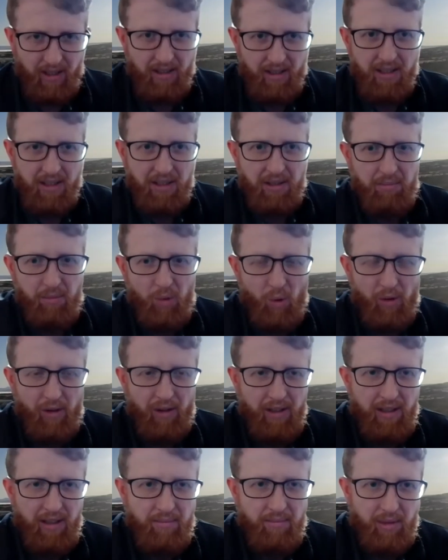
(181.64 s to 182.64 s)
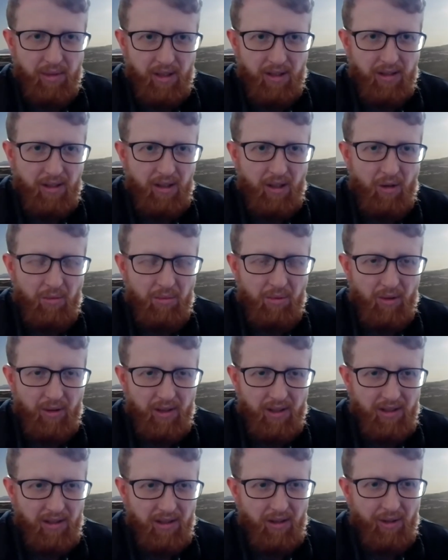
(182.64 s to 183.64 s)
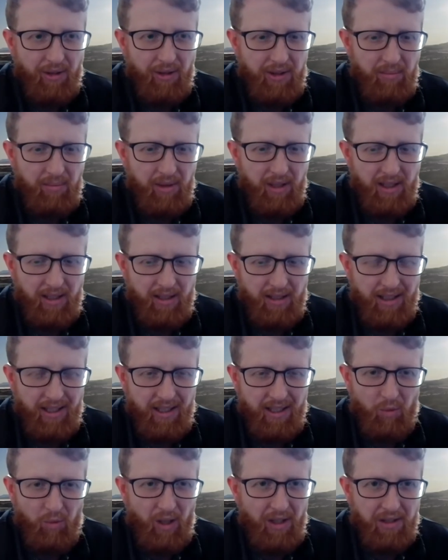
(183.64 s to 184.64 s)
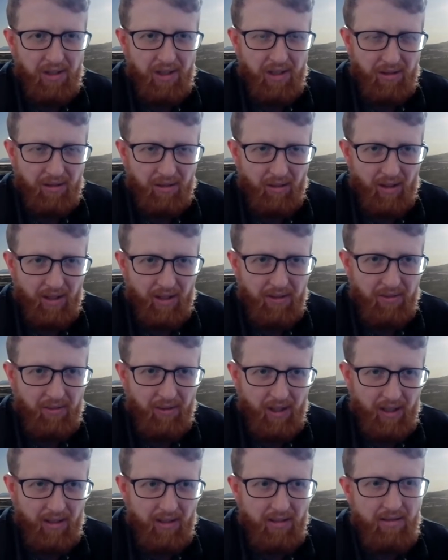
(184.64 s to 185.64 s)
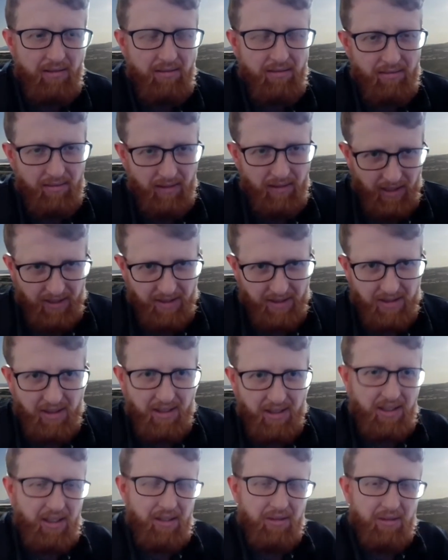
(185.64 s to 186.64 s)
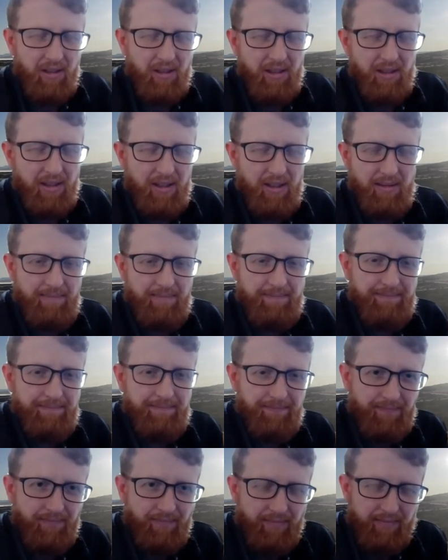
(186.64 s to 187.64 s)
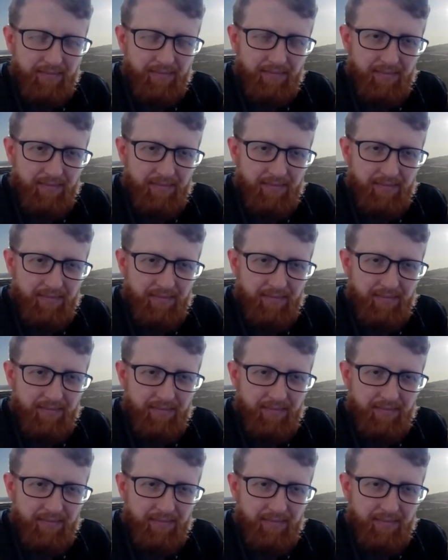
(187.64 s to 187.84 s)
is more than him, because the whole point is not to be any one centralized figure. It is decentralized. Yeah.